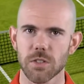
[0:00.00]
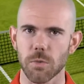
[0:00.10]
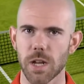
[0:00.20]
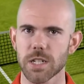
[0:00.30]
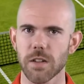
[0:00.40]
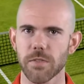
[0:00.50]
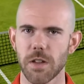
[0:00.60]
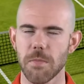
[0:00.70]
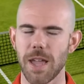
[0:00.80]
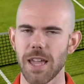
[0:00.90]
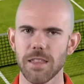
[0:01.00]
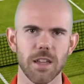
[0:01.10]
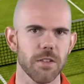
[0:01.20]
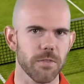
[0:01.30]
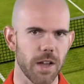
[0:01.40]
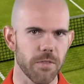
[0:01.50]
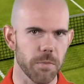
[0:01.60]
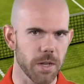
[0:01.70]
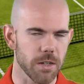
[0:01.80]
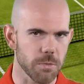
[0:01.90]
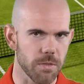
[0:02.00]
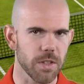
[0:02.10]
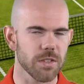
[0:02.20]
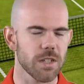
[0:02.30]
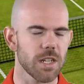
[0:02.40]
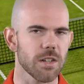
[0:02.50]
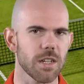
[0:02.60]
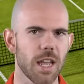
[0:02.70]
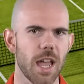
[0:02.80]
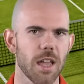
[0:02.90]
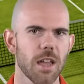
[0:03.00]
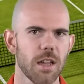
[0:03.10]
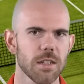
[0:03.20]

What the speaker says: so watch out for him and the other 5 players we've listed here today